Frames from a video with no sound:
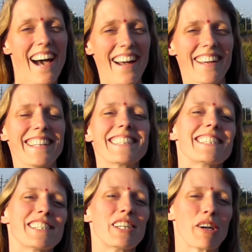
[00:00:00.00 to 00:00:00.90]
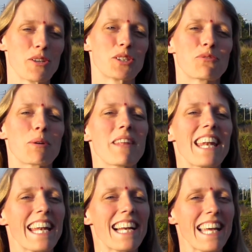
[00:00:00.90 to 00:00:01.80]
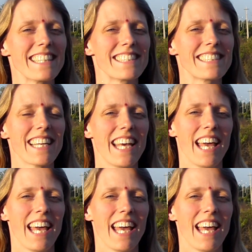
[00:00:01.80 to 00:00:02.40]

Hi, this is Joost from the Netherlands.